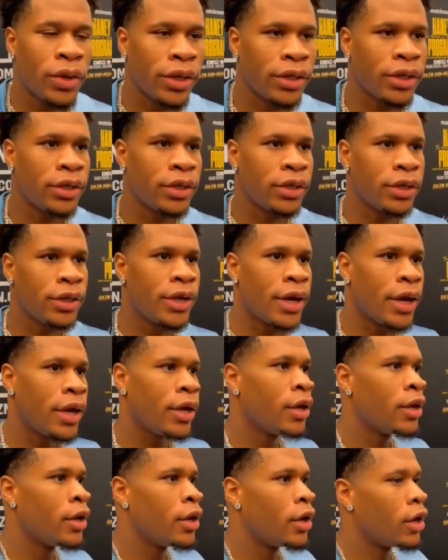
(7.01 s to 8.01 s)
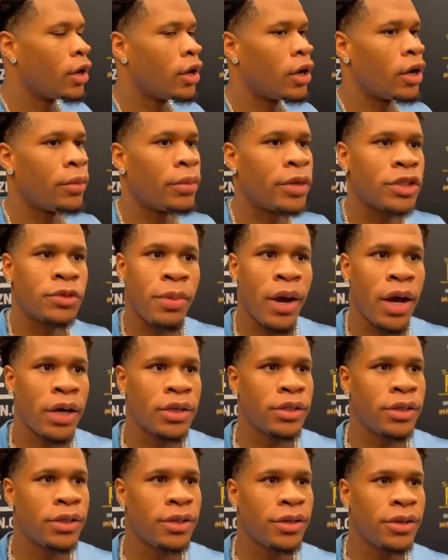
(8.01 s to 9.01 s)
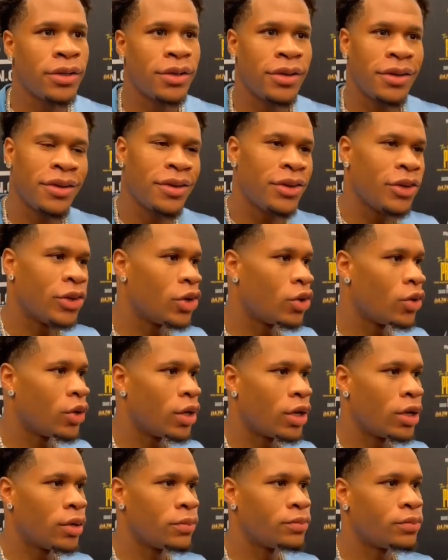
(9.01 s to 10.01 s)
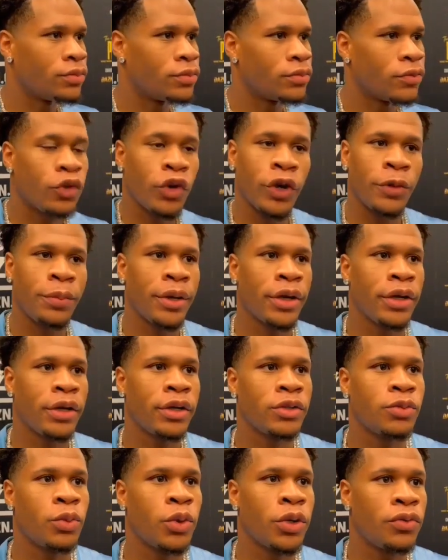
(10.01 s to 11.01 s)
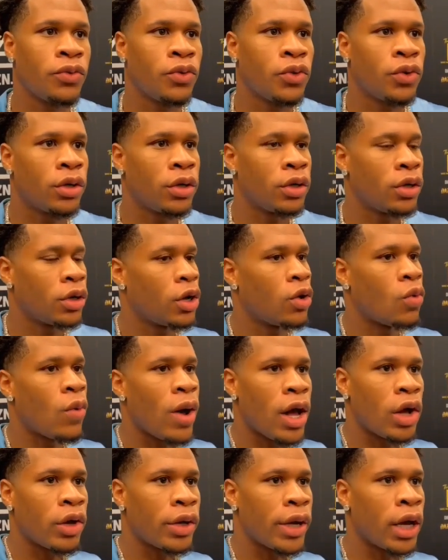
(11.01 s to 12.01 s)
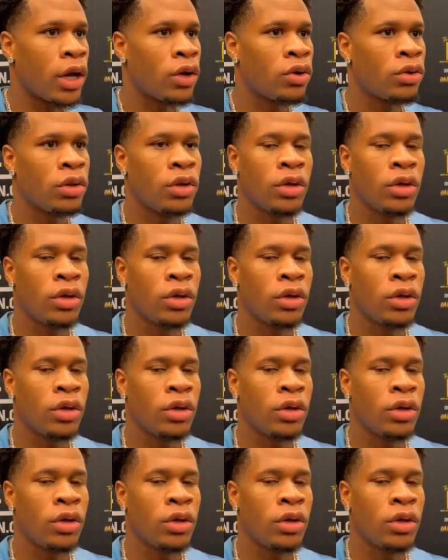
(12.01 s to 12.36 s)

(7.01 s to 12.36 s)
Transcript: At the end of the day, um, it's boxing. You know, um, Floyd been in the sport for a while now.